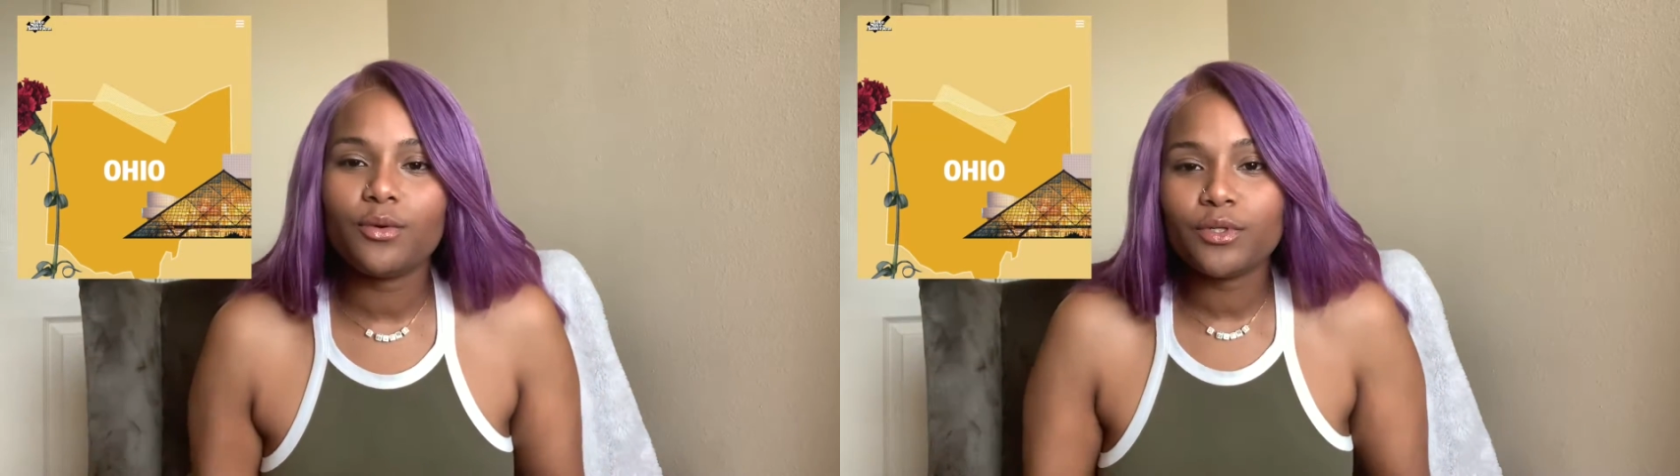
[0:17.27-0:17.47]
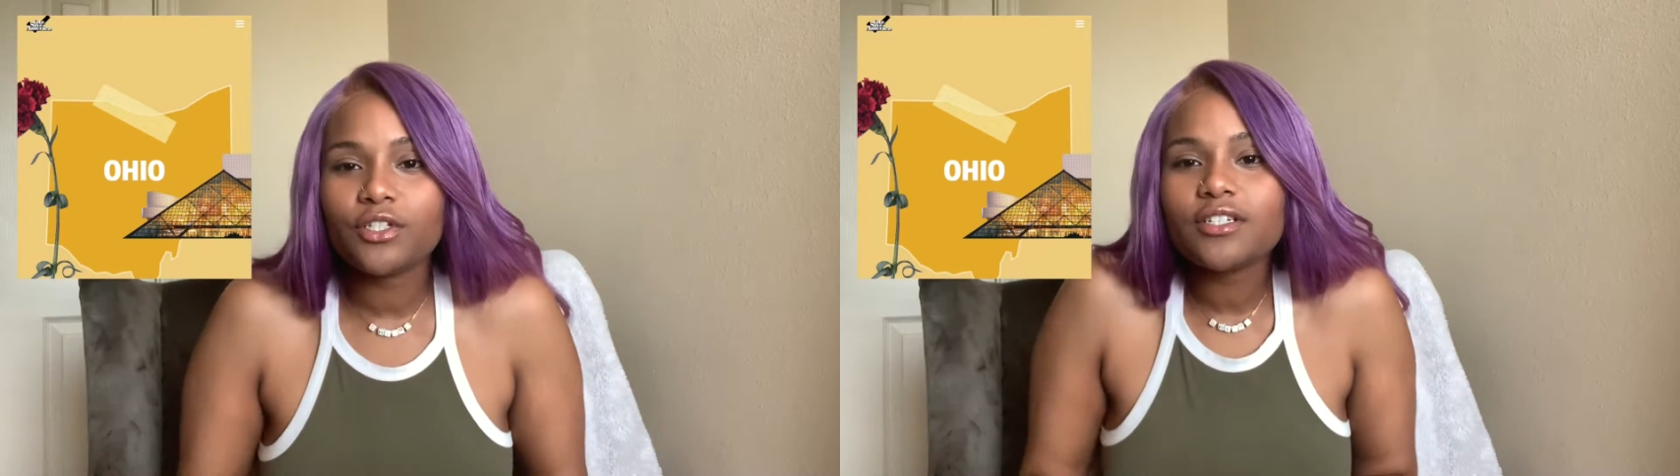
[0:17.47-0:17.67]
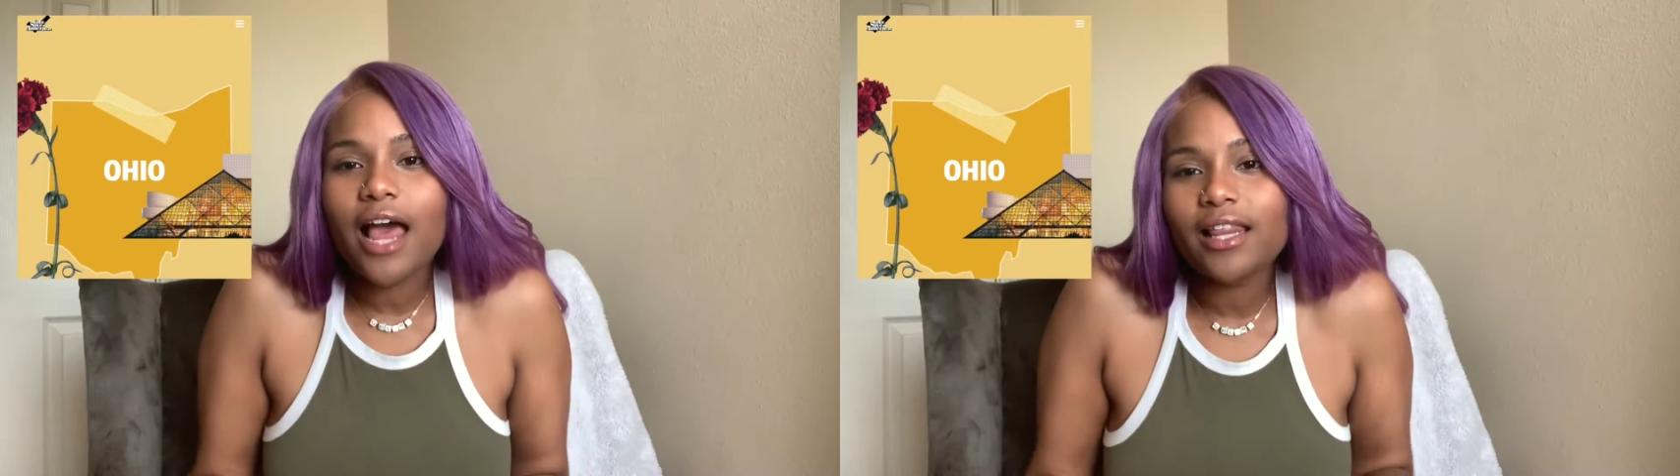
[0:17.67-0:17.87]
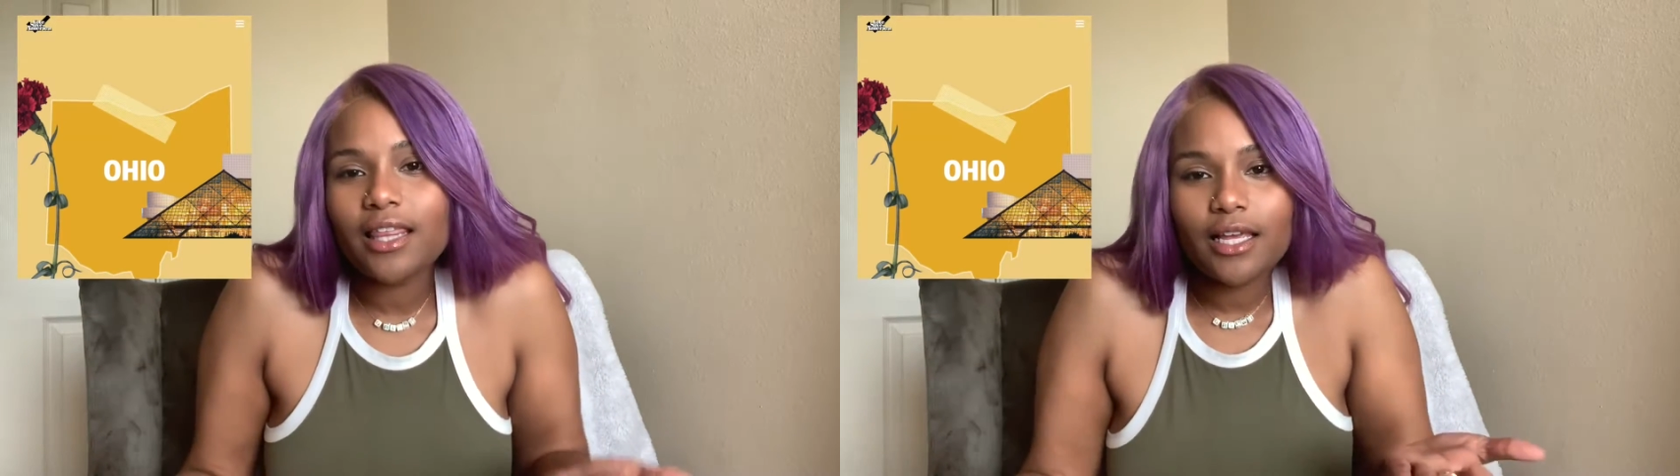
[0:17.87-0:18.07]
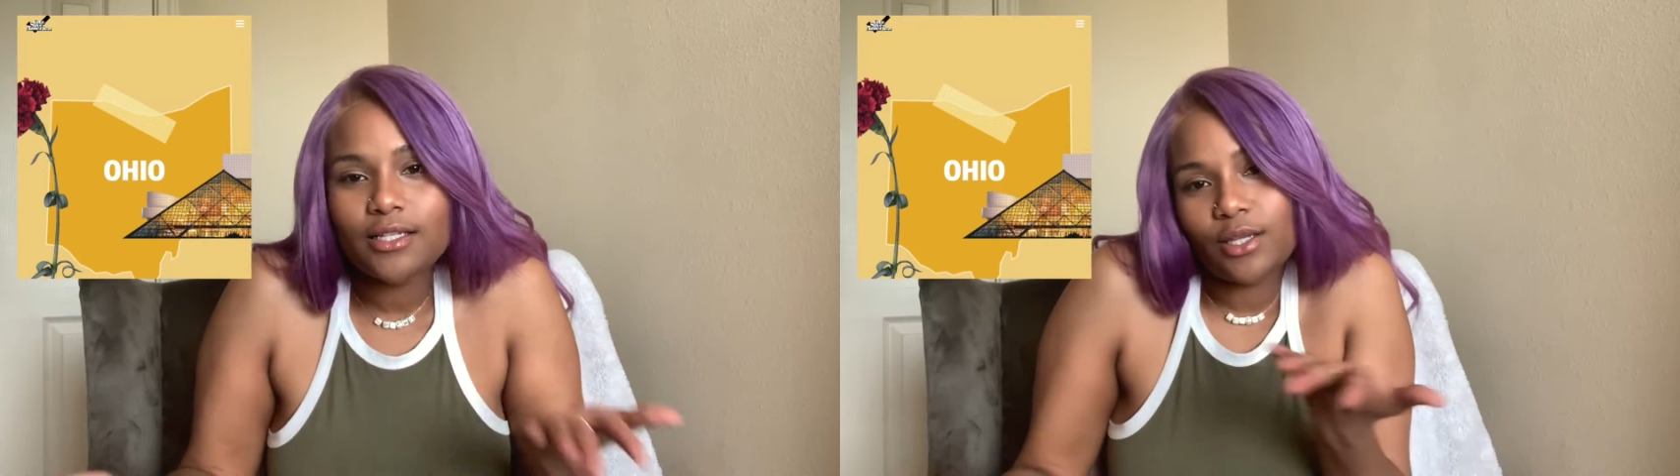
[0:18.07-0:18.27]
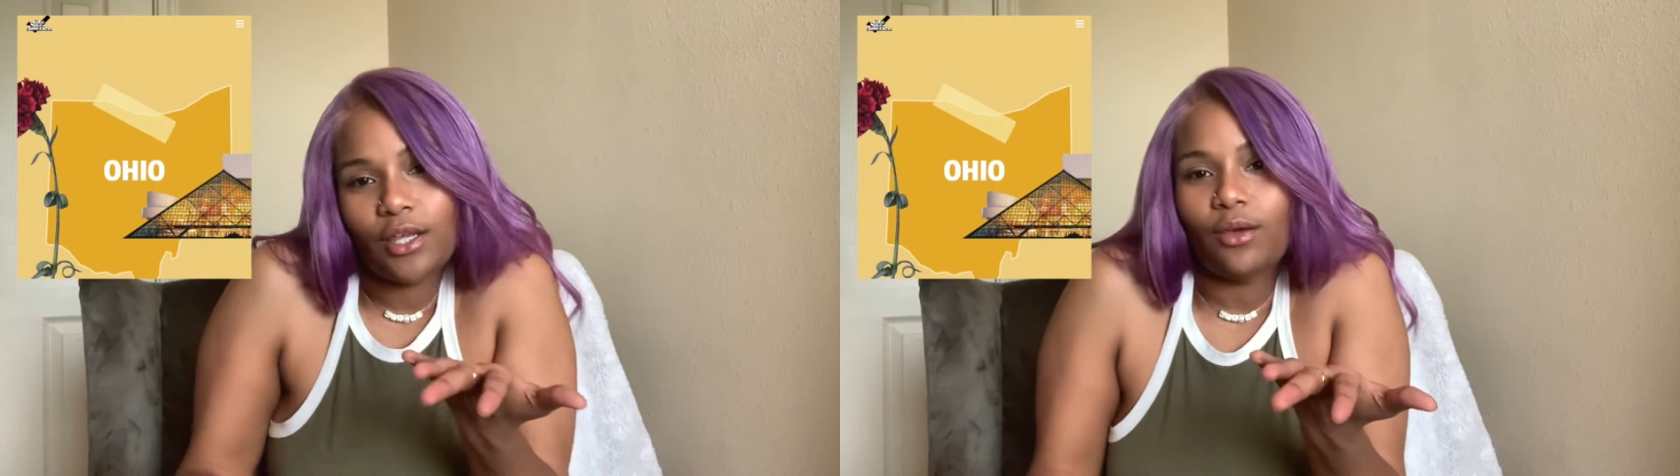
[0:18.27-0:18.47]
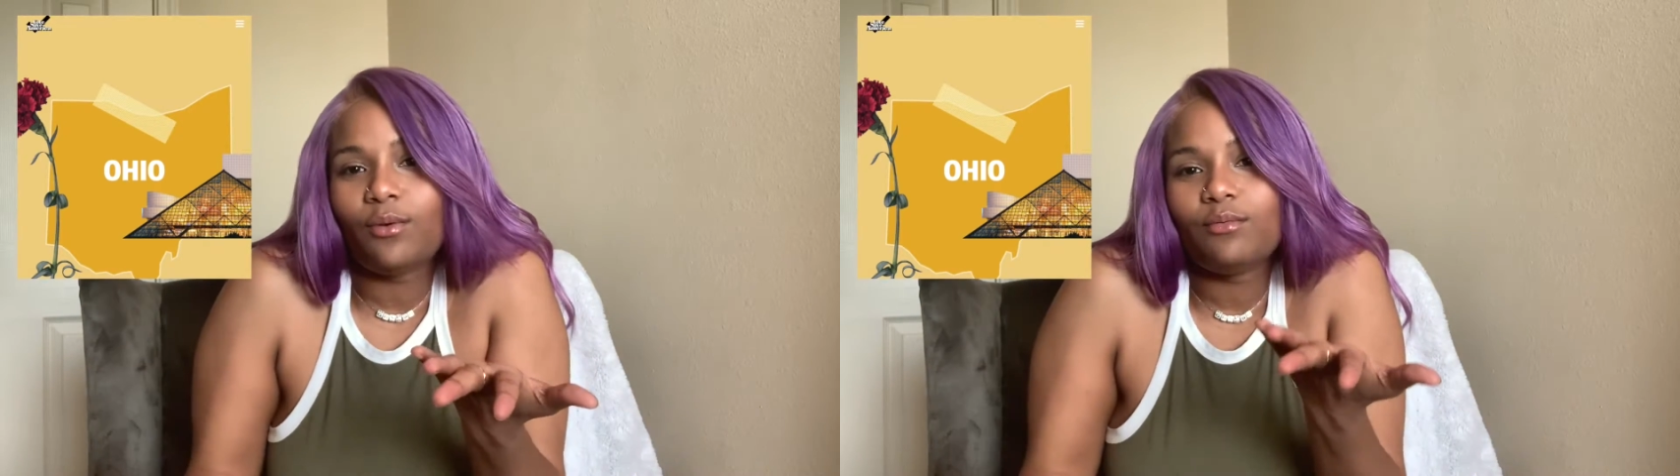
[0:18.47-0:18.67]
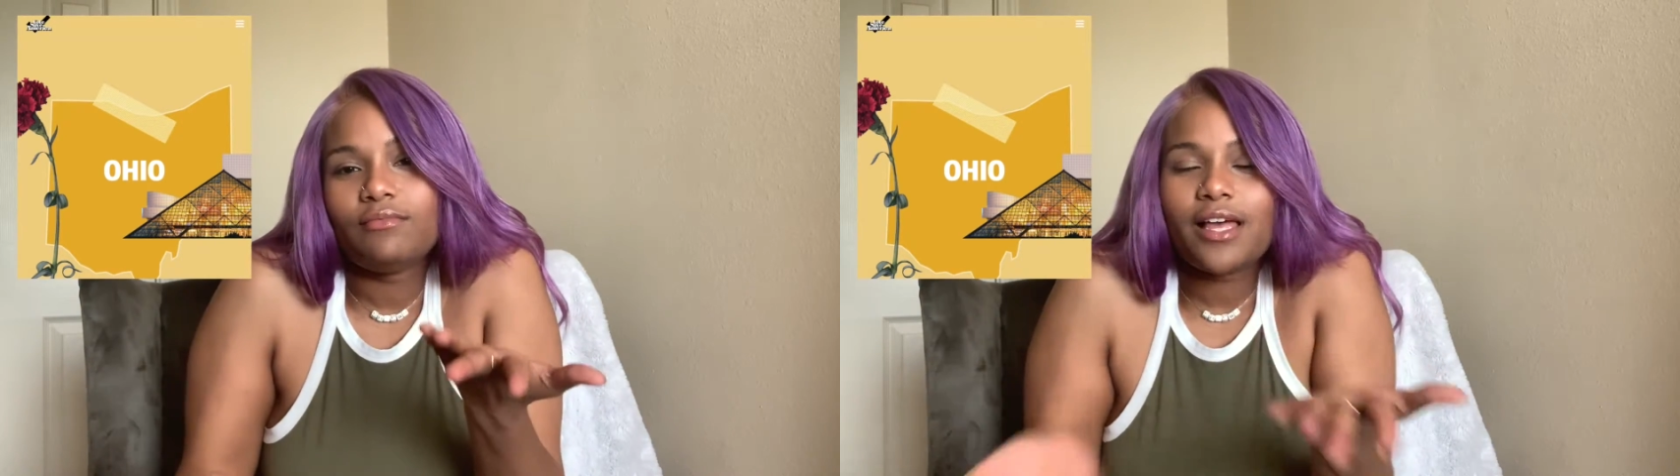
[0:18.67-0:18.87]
which is, I think it's cute.